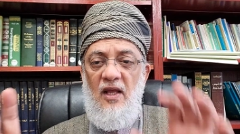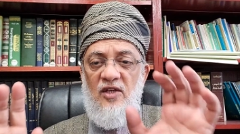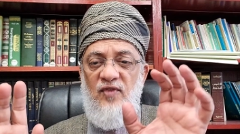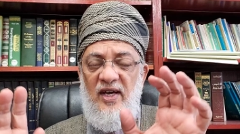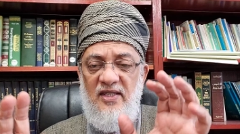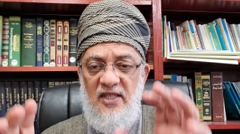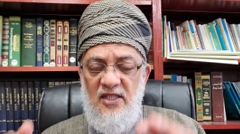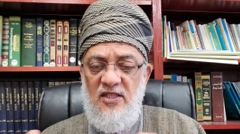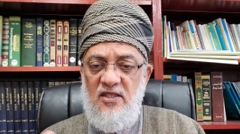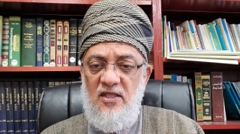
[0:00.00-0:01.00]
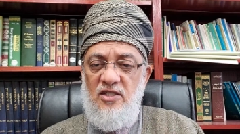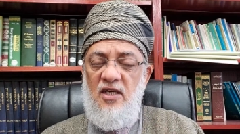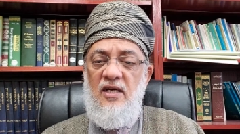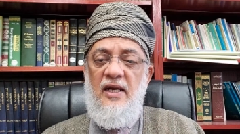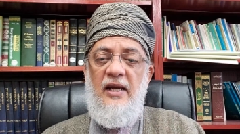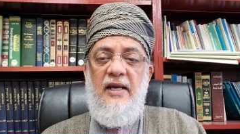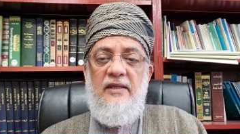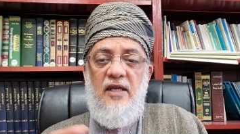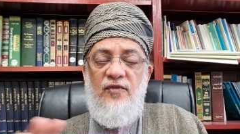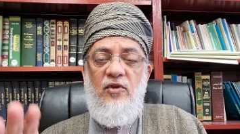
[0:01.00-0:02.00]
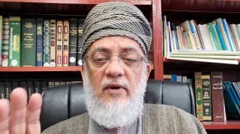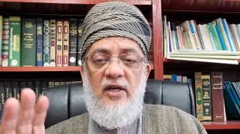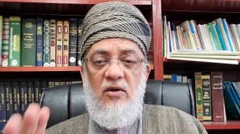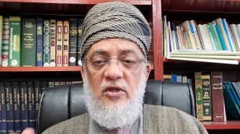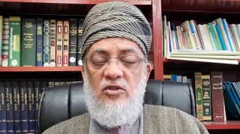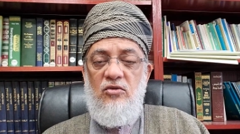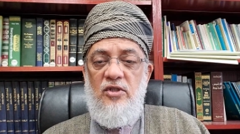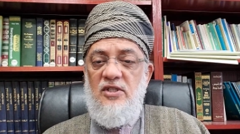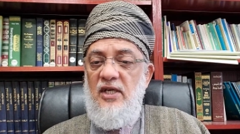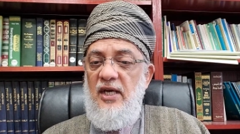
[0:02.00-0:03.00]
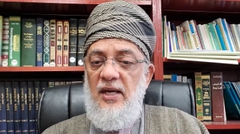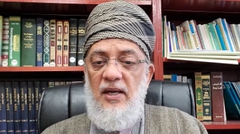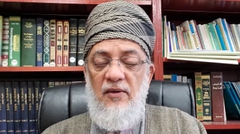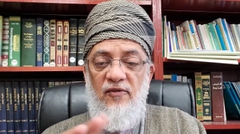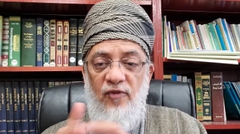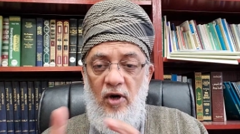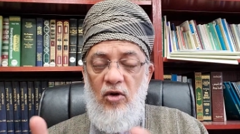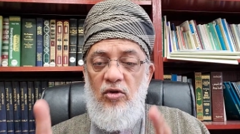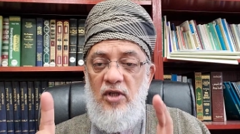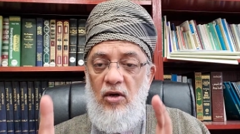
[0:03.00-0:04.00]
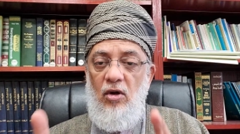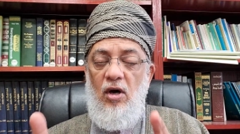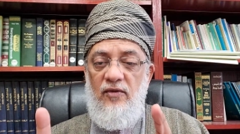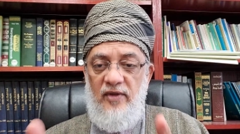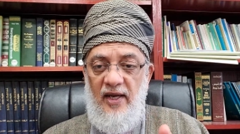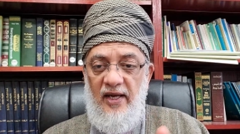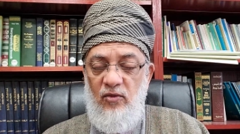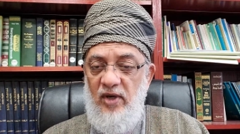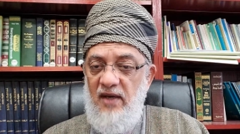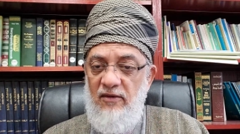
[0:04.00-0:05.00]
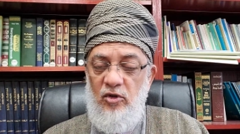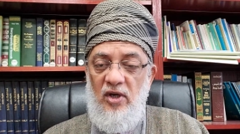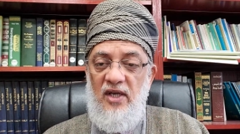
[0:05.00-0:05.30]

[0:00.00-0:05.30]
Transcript: As far as Eid is concerned, therefore my request to you is follow the law of the land. Wherever you are